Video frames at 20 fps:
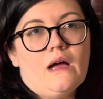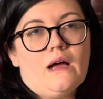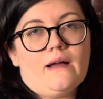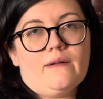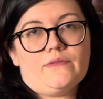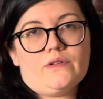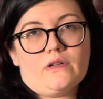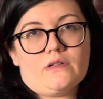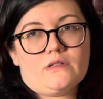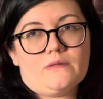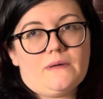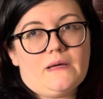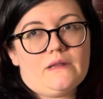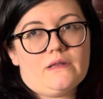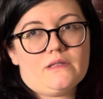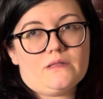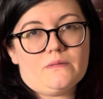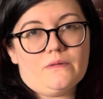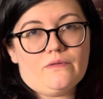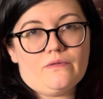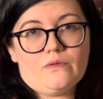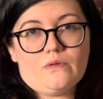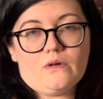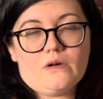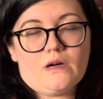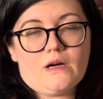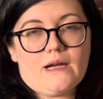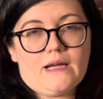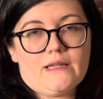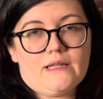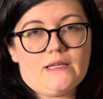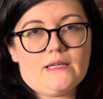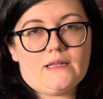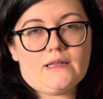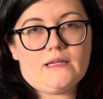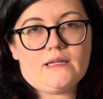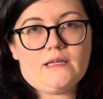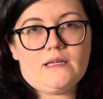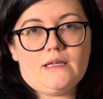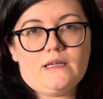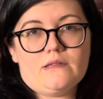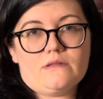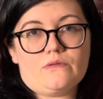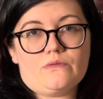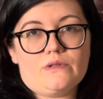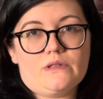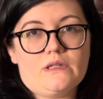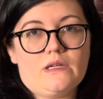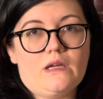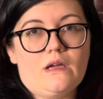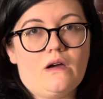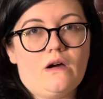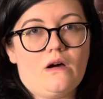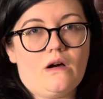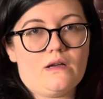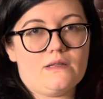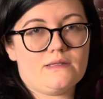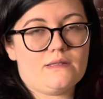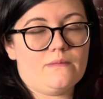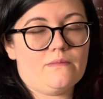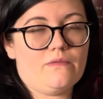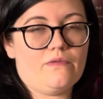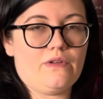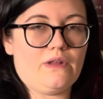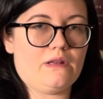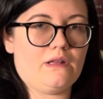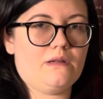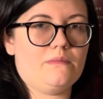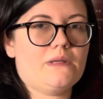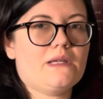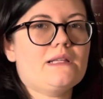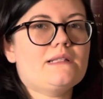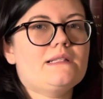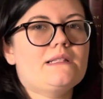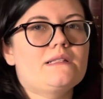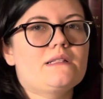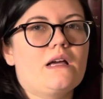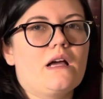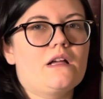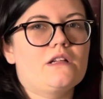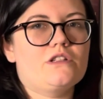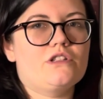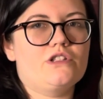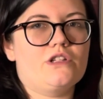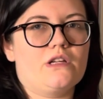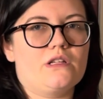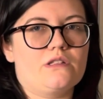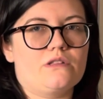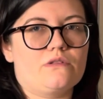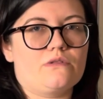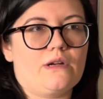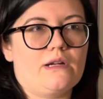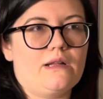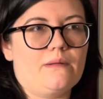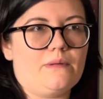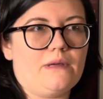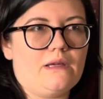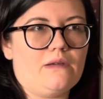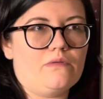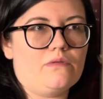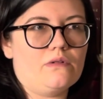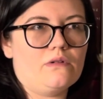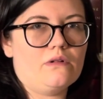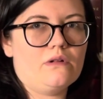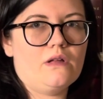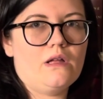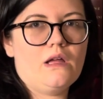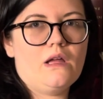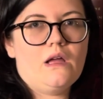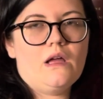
I've talked about this before. I think that he is a really awesome villain because he's not just straight up evil.